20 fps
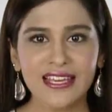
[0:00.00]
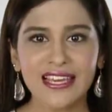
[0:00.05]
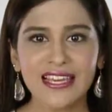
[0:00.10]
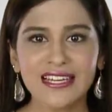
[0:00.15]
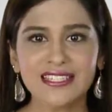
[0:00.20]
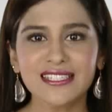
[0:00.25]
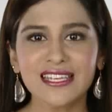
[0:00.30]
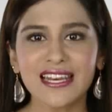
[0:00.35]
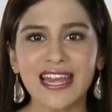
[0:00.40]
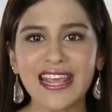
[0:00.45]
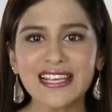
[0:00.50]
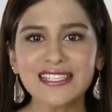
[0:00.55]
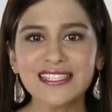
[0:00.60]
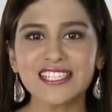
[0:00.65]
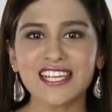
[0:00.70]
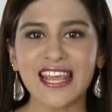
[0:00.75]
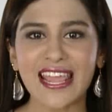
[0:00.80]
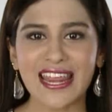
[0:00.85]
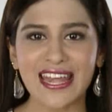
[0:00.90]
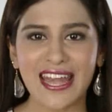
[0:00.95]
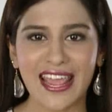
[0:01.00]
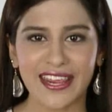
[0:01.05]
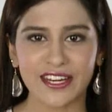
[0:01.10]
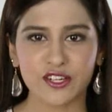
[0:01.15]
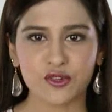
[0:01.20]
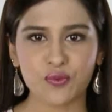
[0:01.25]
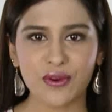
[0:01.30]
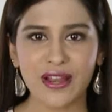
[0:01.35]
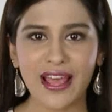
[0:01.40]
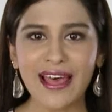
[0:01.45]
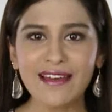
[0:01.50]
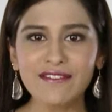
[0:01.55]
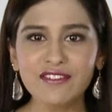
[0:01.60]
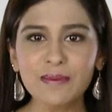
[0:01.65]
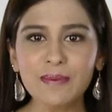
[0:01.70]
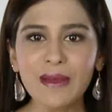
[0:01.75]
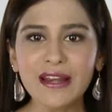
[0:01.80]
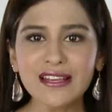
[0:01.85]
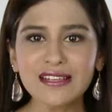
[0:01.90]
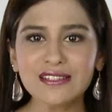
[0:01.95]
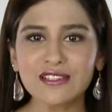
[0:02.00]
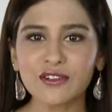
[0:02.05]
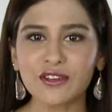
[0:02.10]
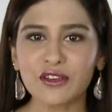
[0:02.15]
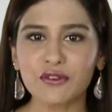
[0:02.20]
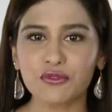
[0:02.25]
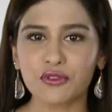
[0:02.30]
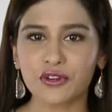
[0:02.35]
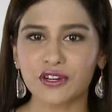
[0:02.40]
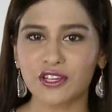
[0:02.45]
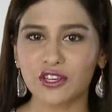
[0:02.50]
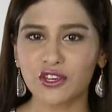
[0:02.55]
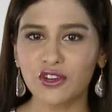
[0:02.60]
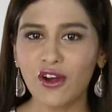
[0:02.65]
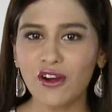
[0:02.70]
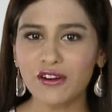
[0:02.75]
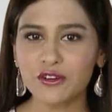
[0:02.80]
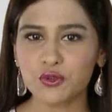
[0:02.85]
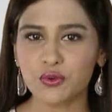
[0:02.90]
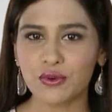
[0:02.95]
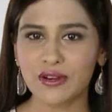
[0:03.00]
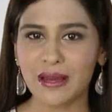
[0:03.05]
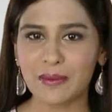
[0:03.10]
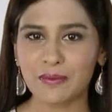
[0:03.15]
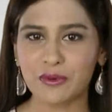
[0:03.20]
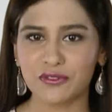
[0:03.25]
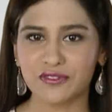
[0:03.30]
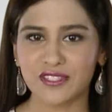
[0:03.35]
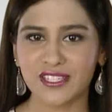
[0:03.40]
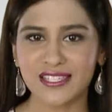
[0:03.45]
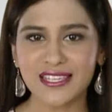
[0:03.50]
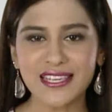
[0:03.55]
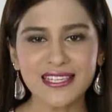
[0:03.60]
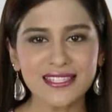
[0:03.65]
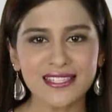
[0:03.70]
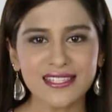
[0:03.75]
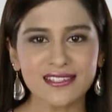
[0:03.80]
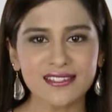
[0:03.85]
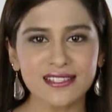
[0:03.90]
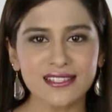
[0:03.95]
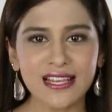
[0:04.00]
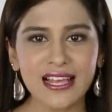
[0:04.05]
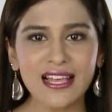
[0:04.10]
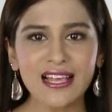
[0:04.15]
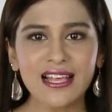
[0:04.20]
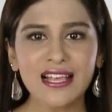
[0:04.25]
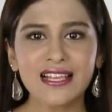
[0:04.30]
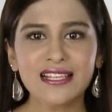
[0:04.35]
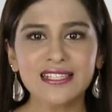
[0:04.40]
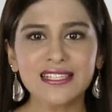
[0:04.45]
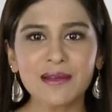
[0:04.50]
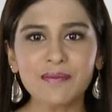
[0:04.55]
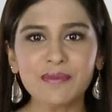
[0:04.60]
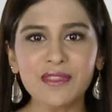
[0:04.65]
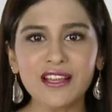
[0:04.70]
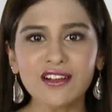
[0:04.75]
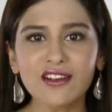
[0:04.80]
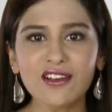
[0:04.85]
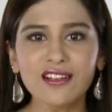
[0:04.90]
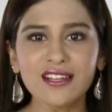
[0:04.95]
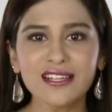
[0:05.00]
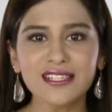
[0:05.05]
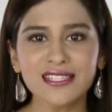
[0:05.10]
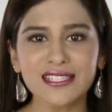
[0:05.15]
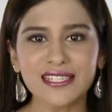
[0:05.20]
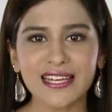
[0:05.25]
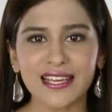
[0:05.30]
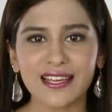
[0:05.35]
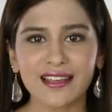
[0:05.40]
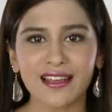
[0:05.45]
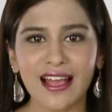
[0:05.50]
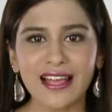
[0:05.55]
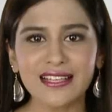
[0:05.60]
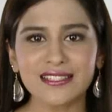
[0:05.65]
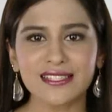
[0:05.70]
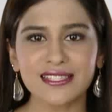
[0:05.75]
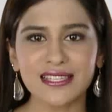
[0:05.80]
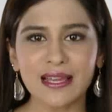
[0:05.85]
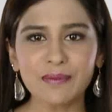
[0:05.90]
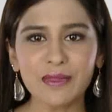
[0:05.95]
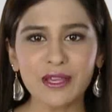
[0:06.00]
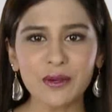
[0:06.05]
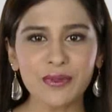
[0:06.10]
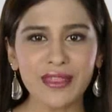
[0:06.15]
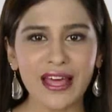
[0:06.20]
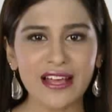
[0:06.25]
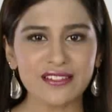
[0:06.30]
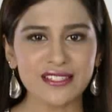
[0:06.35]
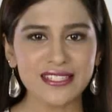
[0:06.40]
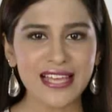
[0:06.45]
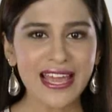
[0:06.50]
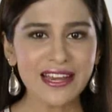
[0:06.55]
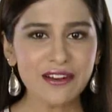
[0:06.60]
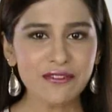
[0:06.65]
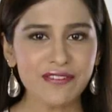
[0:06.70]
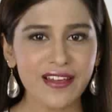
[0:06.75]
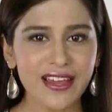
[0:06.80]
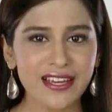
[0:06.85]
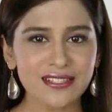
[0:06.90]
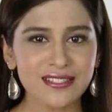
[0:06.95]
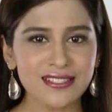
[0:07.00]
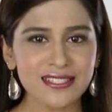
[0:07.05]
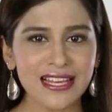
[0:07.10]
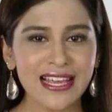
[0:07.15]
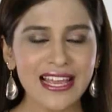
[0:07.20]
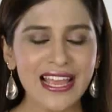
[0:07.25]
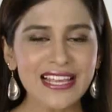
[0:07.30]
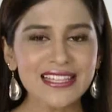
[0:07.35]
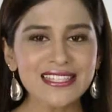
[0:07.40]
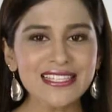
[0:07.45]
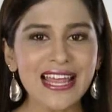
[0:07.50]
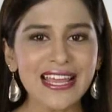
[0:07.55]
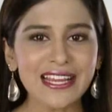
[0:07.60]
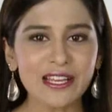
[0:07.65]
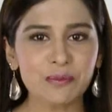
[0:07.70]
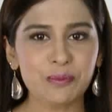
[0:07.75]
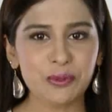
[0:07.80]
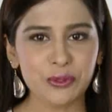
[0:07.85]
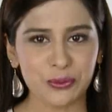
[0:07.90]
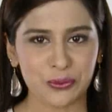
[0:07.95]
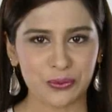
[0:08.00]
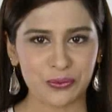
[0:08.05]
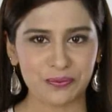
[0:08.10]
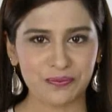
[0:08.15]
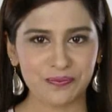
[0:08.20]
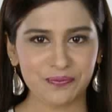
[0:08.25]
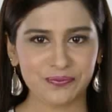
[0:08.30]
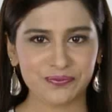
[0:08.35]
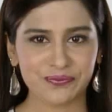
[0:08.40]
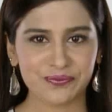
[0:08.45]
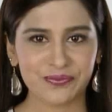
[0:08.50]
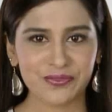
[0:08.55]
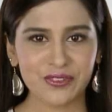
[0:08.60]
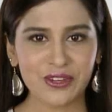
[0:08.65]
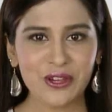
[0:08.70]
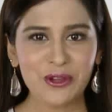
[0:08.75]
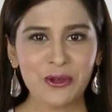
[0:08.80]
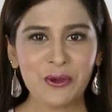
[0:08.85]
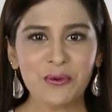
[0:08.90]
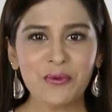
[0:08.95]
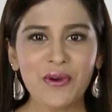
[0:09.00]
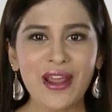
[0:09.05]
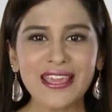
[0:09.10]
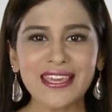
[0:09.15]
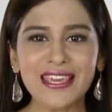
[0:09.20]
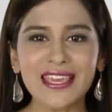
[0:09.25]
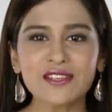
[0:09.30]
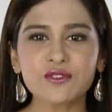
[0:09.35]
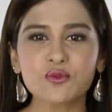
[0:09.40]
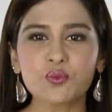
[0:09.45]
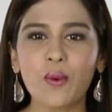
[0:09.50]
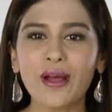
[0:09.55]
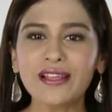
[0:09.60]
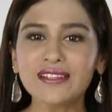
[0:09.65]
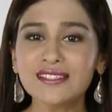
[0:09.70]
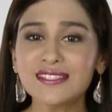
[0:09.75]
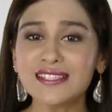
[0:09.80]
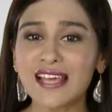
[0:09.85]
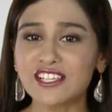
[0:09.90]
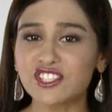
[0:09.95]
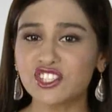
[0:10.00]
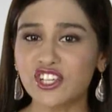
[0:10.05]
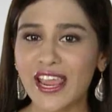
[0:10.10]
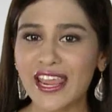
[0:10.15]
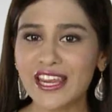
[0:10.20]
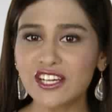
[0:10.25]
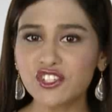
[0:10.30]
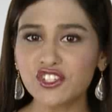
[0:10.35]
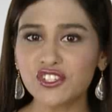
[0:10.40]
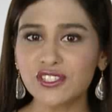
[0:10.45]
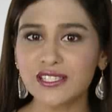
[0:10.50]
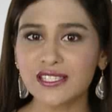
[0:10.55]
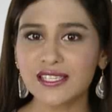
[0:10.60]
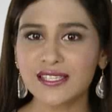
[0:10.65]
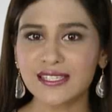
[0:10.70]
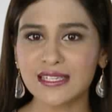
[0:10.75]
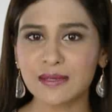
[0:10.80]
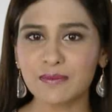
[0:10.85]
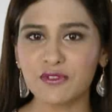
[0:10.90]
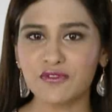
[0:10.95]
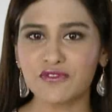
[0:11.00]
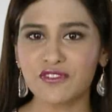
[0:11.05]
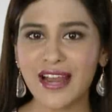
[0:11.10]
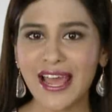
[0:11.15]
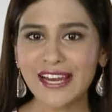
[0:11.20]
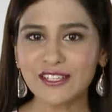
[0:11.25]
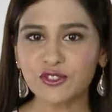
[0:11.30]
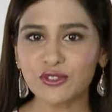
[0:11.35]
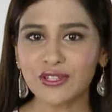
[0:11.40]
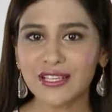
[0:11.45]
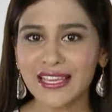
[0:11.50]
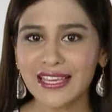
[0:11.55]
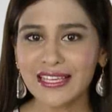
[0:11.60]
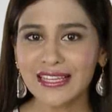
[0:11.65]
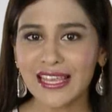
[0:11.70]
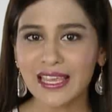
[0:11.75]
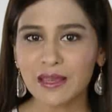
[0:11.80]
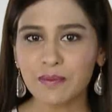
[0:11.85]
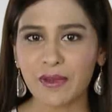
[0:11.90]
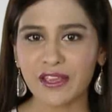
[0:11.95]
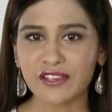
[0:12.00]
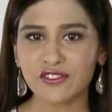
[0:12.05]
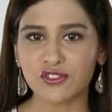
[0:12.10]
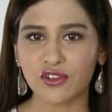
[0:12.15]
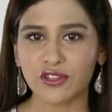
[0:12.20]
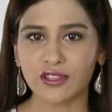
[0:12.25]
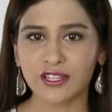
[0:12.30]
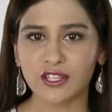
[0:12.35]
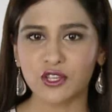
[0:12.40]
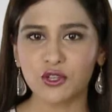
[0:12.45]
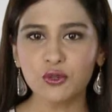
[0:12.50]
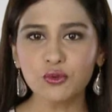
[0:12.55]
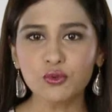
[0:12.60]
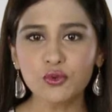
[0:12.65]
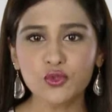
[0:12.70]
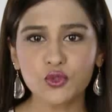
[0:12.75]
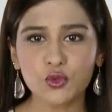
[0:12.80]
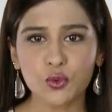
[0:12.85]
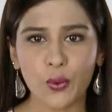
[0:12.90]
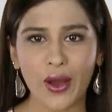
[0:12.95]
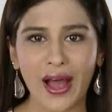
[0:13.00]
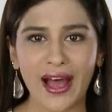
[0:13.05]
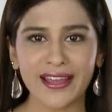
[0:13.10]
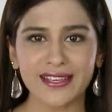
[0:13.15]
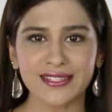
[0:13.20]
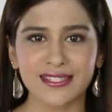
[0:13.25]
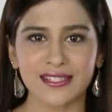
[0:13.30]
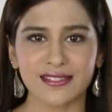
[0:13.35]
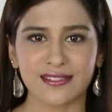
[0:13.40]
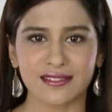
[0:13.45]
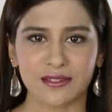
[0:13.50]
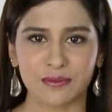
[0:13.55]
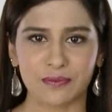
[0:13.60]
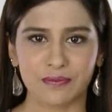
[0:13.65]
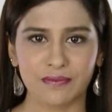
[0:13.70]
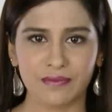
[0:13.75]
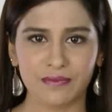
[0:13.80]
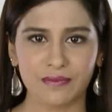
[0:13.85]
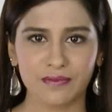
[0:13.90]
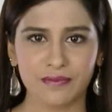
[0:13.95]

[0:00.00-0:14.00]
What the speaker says: In today's day and age, when everybody is looking for a cure to a number of diseases, something holistic and something without side effects, it's like a boon. Reiki is one such ancient system of natural healing based on the Yu-Suai system.